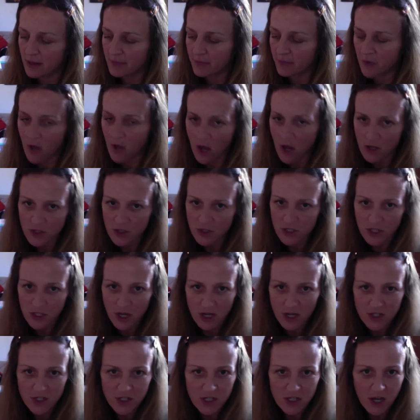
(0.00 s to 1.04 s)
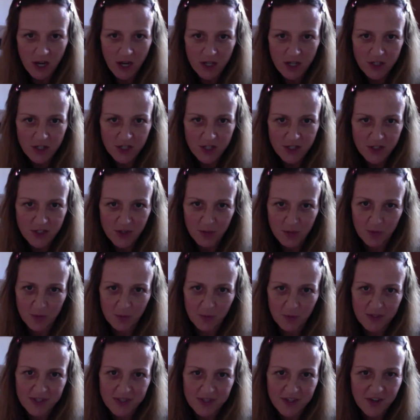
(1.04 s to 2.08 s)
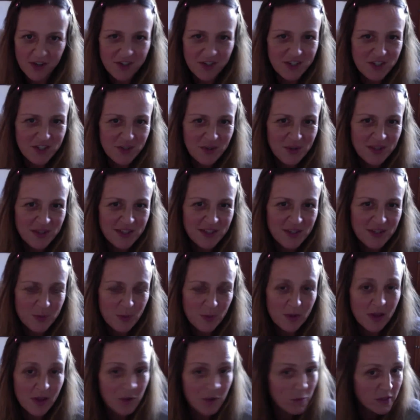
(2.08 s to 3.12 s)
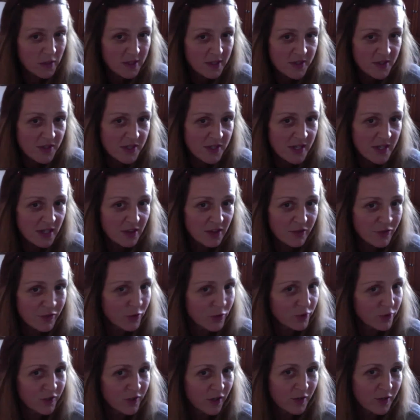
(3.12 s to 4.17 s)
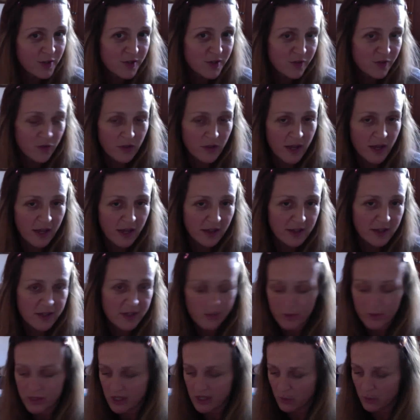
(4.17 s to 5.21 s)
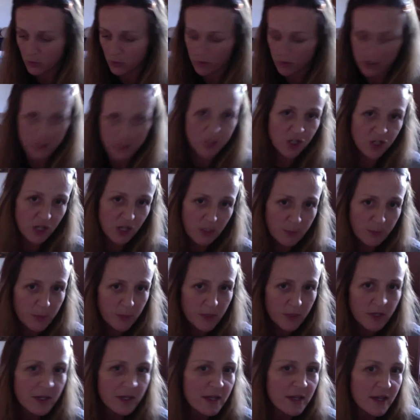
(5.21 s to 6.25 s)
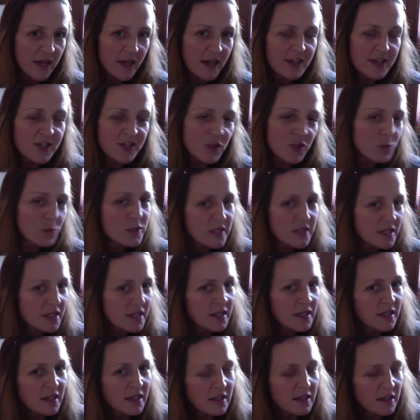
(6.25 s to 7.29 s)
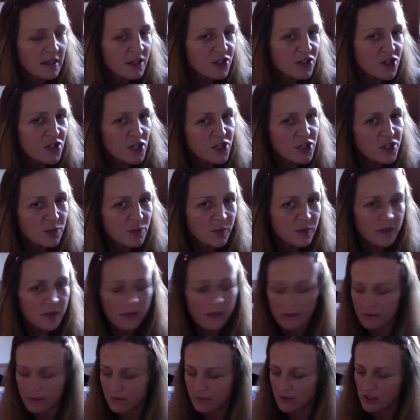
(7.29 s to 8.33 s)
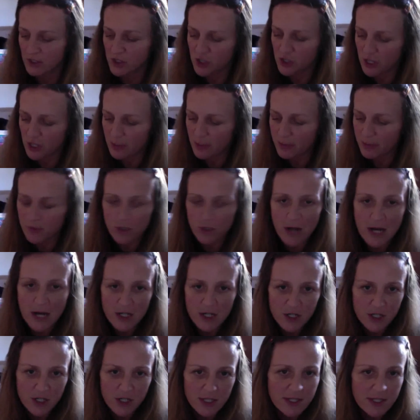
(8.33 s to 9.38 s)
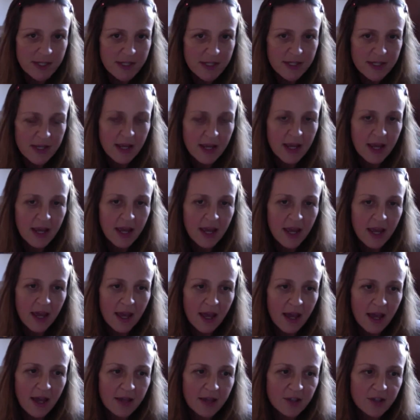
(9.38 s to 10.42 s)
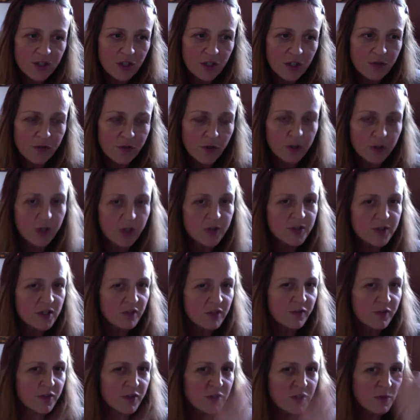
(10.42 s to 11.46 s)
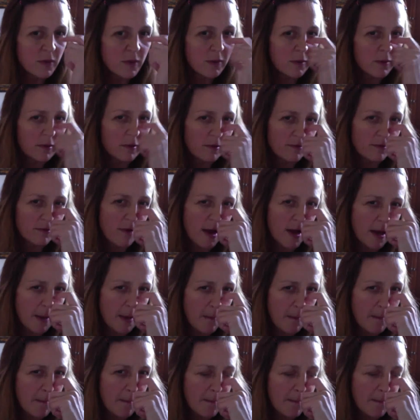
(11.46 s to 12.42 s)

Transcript: caution, caution, caution. So when we started doing this, we were like, well, let's just take the full dose for like, let's pretend we're a sheep. And so we did it in conjunction with the sheep directions and took a full dose. In the first week, we were fine.